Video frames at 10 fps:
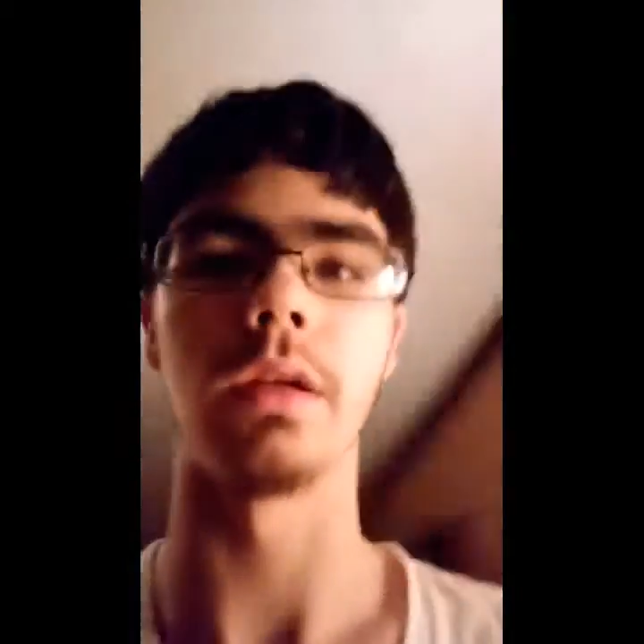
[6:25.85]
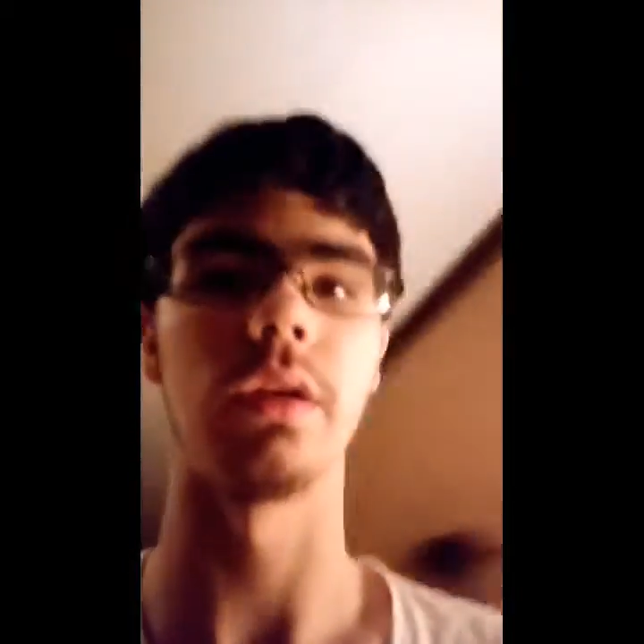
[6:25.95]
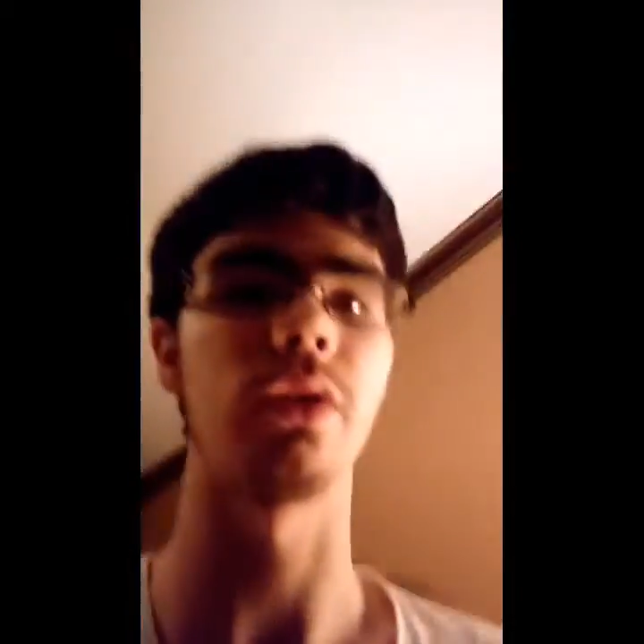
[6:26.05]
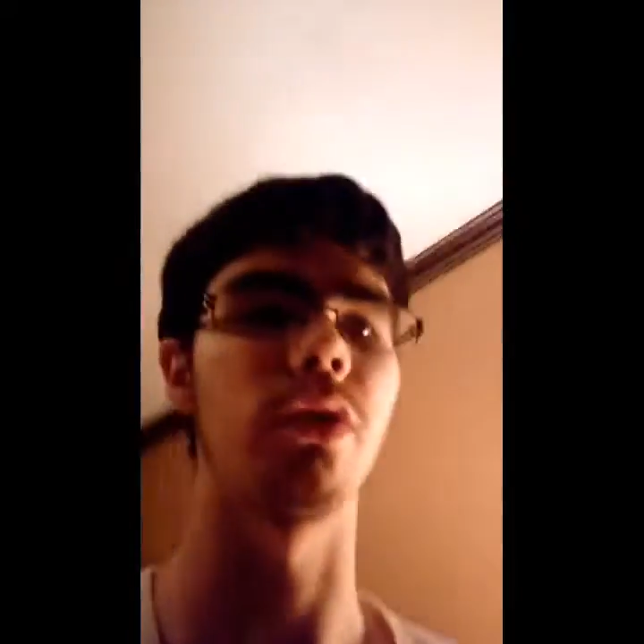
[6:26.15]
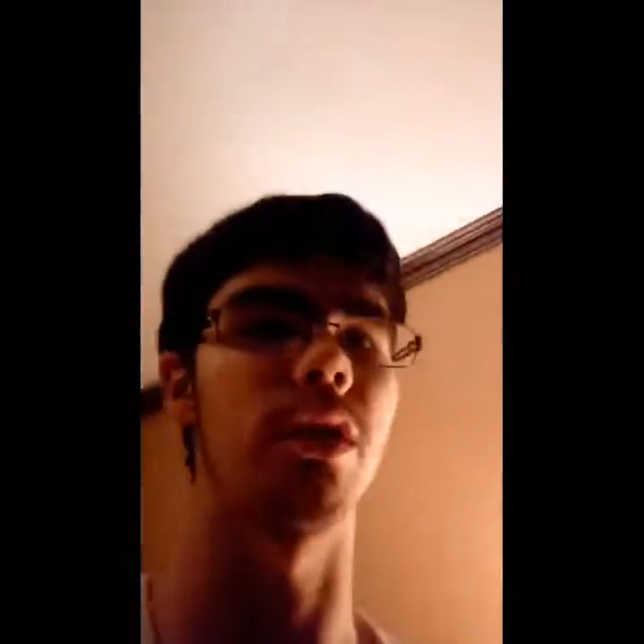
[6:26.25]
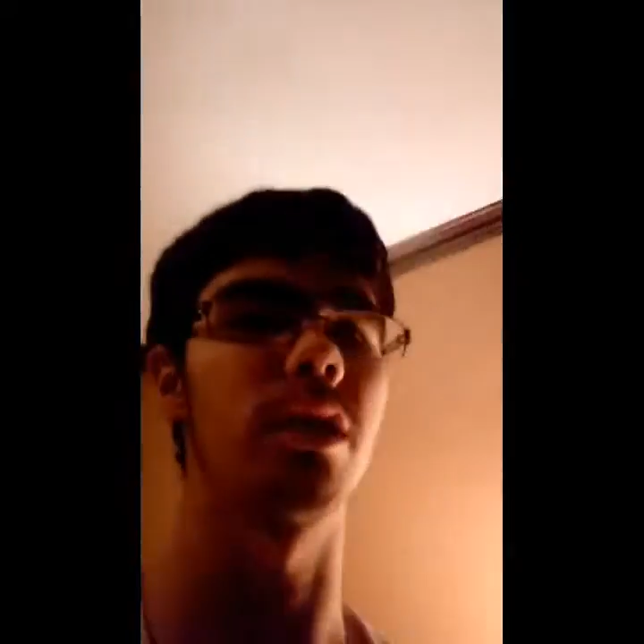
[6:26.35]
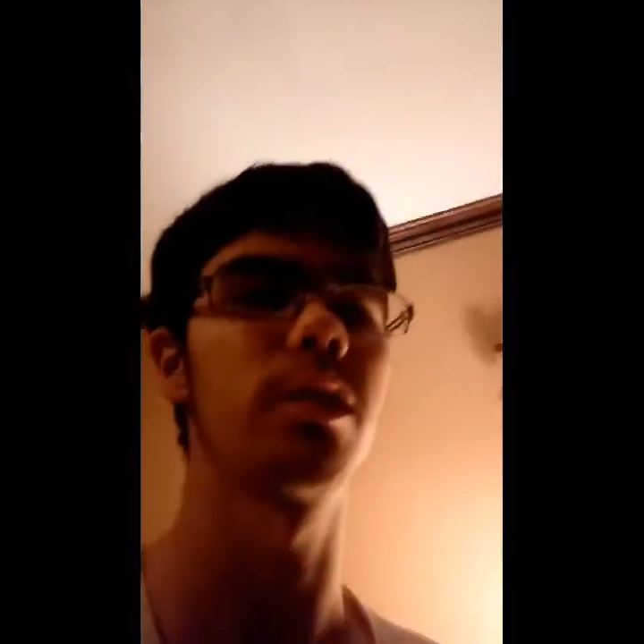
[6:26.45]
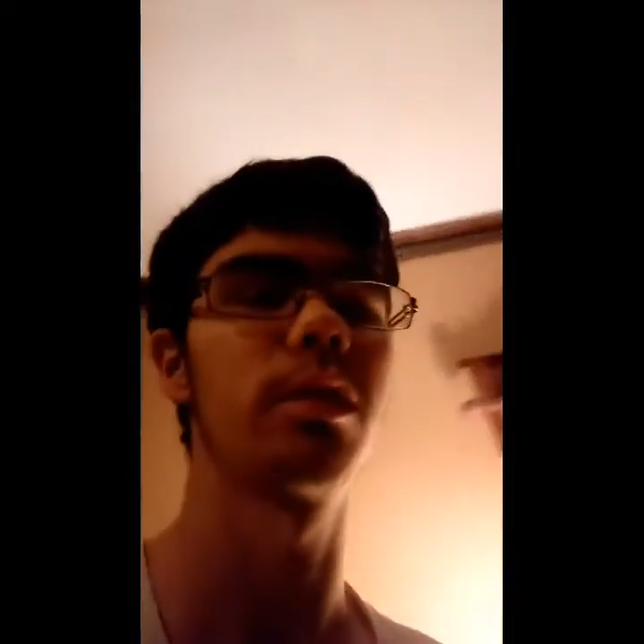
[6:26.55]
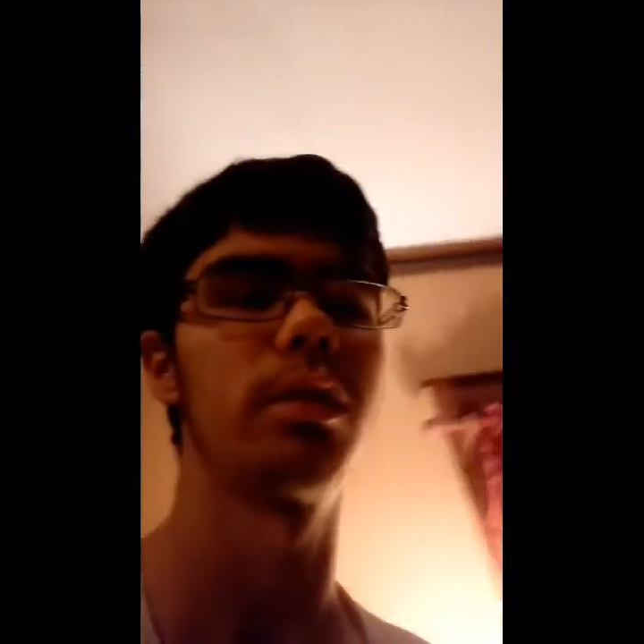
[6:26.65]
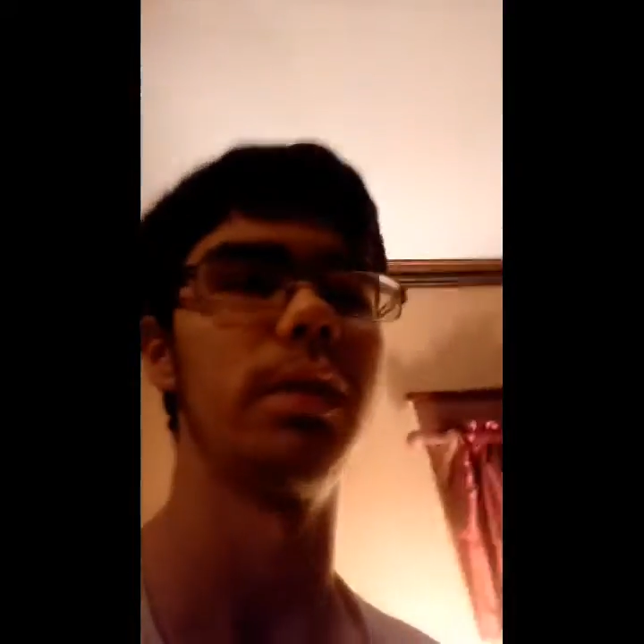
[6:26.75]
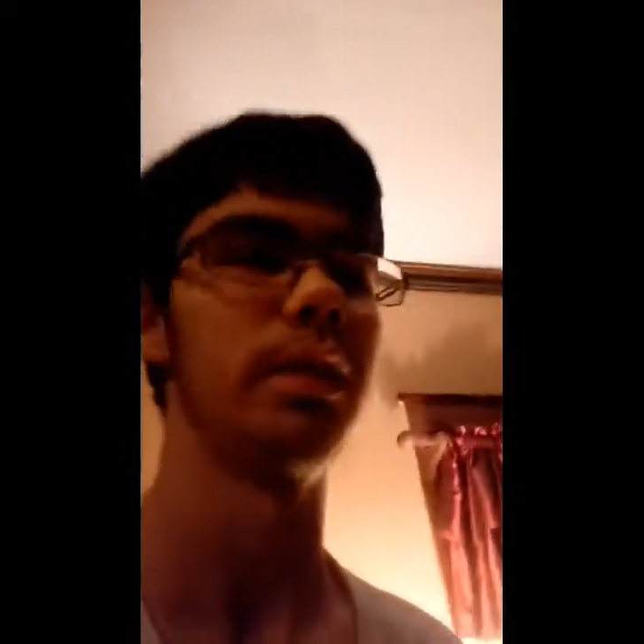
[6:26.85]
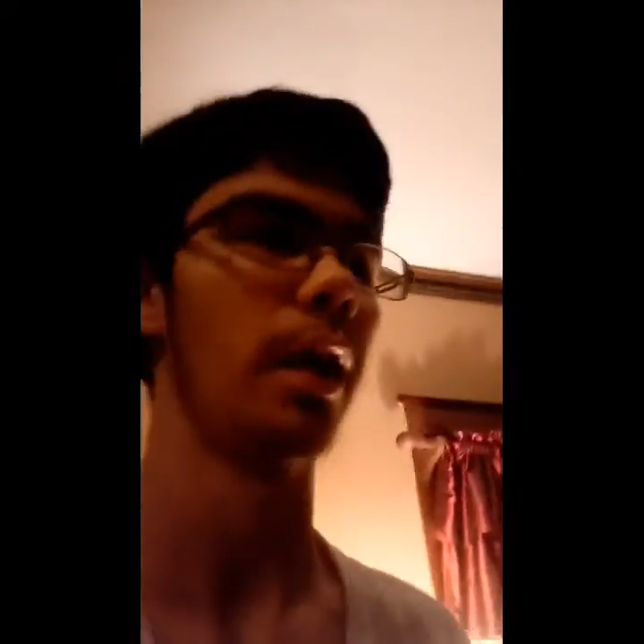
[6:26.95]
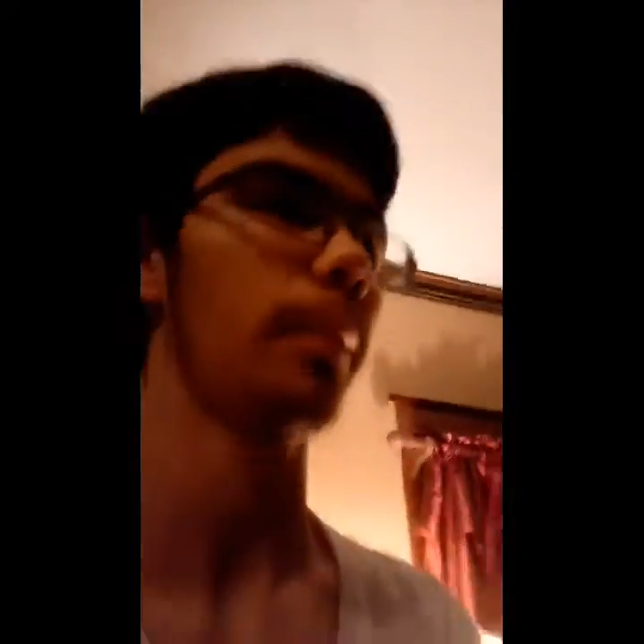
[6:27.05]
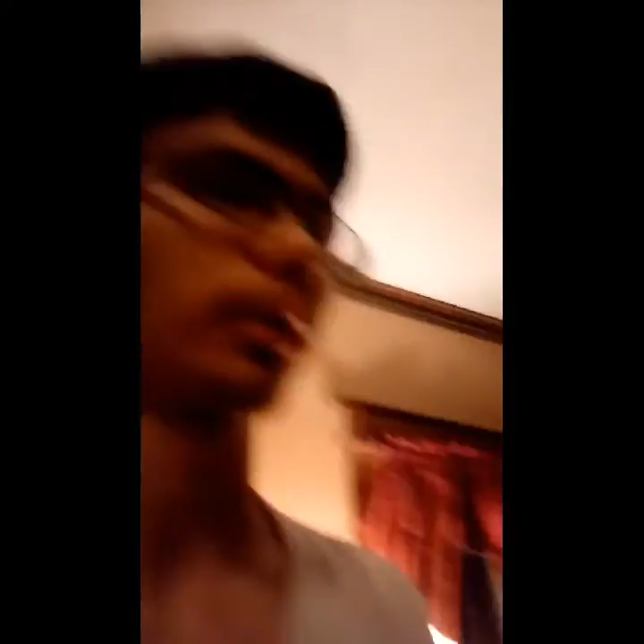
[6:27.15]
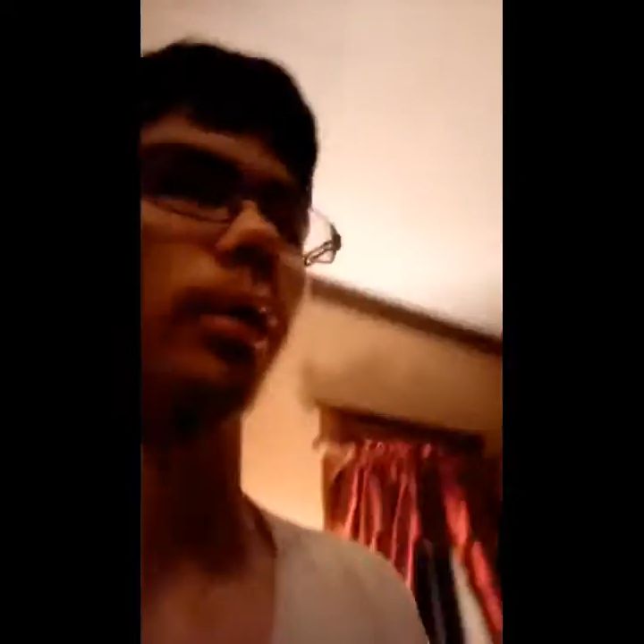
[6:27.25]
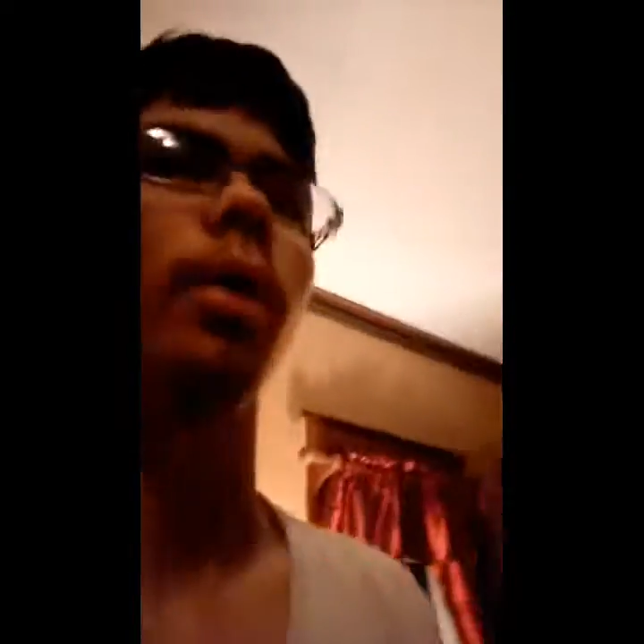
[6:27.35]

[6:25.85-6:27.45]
unless you're to zap